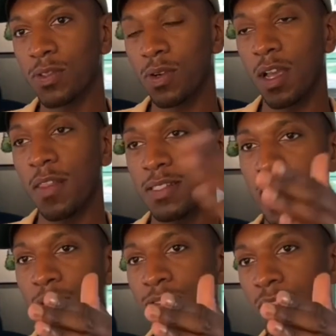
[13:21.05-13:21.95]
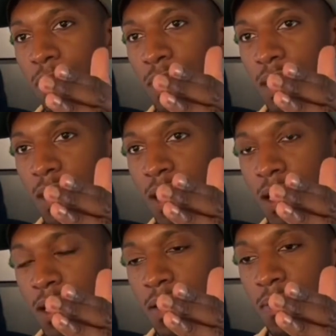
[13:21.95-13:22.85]
On the other side, it was going to be
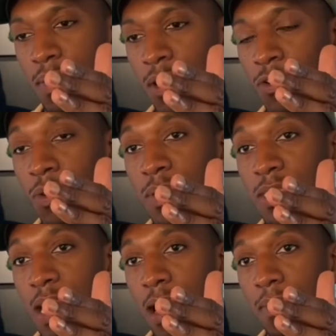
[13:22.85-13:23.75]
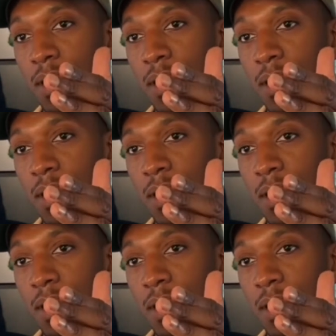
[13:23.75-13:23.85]
a grooming shop.